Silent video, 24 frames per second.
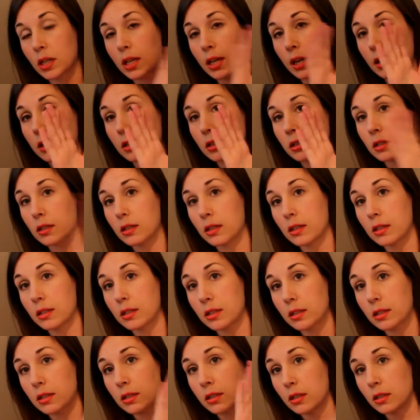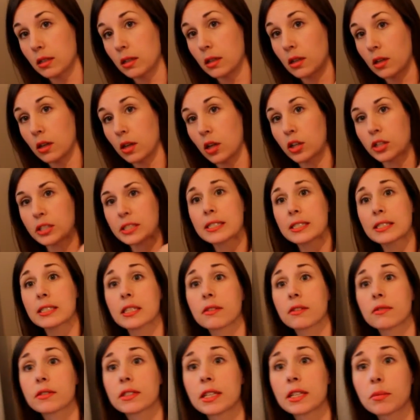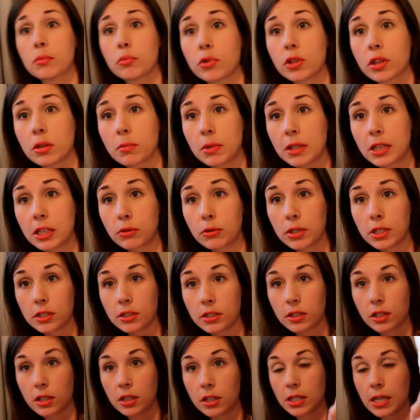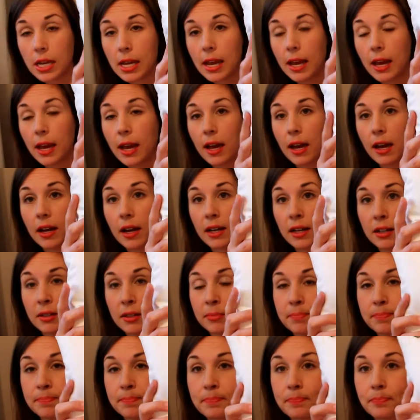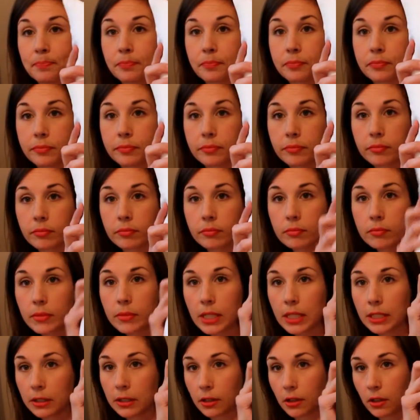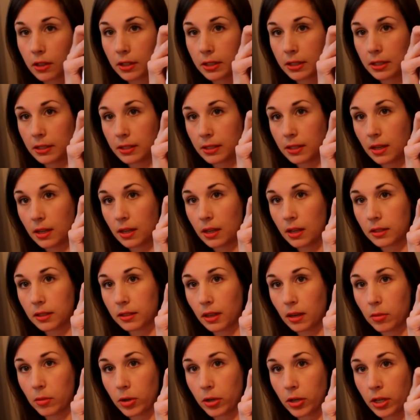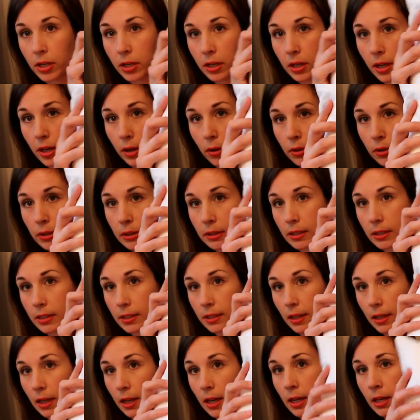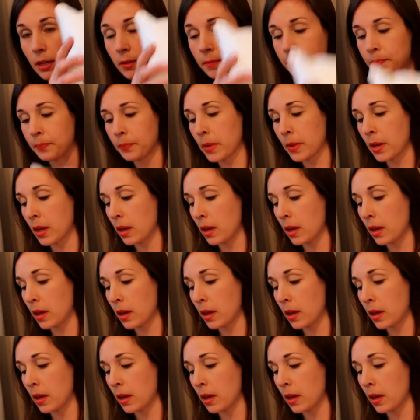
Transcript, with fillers: get it all stuffed up with the pillow insert. Um, so this is the Siberian Iris design.